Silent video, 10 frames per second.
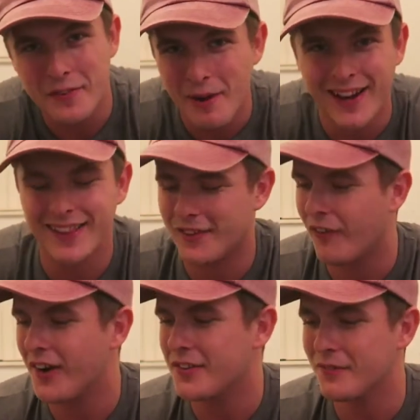you made it this
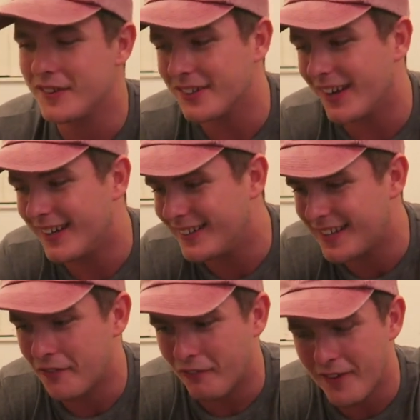far, something slightly
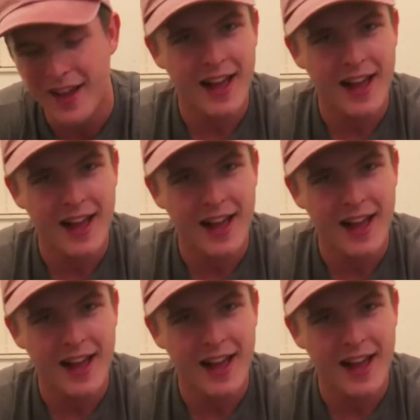different.